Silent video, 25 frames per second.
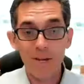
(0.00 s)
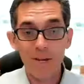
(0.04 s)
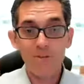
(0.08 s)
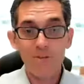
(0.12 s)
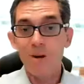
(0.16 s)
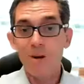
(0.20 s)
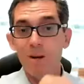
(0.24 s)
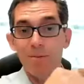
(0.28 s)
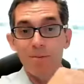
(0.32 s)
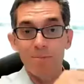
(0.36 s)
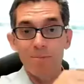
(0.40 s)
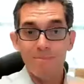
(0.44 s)

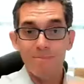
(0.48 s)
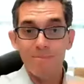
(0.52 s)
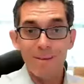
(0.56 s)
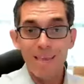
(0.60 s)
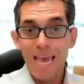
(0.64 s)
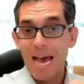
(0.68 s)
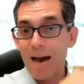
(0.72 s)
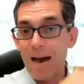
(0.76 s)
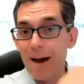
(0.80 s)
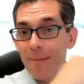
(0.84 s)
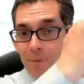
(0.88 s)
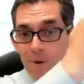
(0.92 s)
trying to
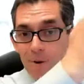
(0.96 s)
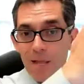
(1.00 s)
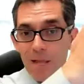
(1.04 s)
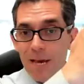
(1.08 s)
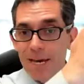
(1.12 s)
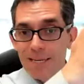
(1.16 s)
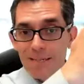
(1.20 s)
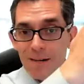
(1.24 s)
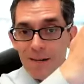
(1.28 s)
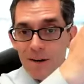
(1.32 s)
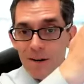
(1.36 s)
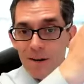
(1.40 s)

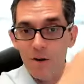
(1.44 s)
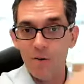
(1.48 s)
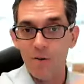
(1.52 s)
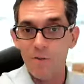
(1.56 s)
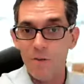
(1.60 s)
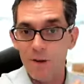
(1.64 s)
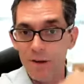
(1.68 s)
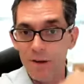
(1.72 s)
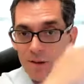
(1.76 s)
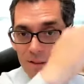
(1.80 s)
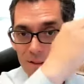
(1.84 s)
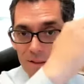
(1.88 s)
capitalize on all
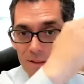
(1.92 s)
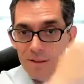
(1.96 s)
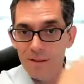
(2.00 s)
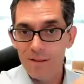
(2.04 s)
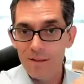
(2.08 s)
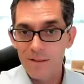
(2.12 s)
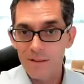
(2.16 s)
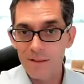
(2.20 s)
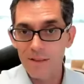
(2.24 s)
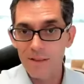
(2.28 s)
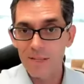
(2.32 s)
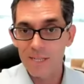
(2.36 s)

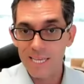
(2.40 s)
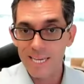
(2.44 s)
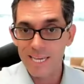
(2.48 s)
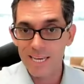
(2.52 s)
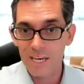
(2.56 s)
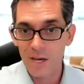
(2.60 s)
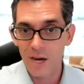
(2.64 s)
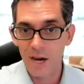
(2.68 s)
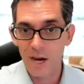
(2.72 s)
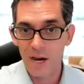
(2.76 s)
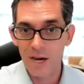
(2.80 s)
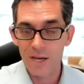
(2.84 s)
the
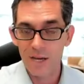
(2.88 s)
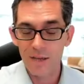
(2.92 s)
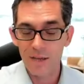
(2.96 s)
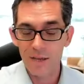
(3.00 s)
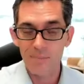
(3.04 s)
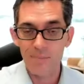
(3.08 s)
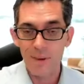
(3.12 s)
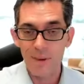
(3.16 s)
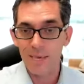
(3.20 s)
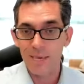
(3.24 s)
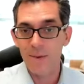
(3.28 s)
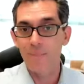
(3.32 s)
lead cost,
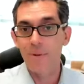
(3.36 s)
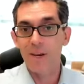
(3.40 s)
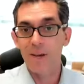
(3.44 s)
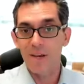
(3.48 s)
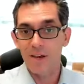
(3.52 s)
making money